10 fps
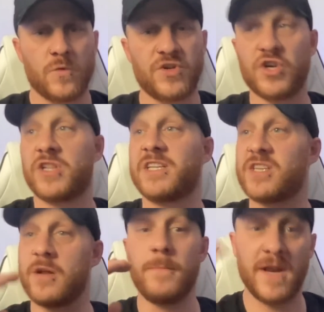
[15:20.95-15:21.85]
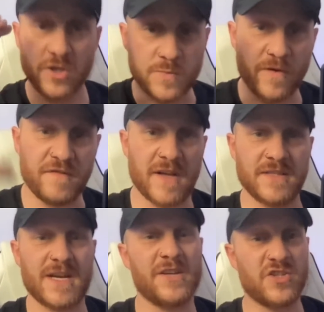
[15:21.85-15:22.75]
We should have listened to Middlesbrough
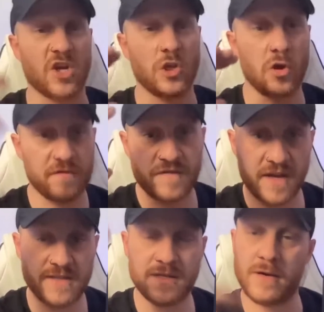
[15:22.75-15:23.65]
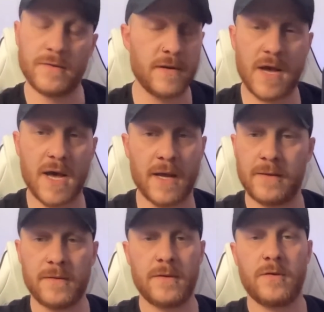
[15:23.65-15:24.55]
fans. I used to love Victor. Nah,
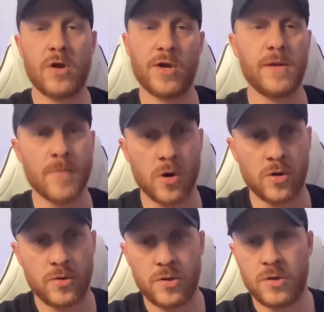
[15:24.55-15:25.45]
not anymore.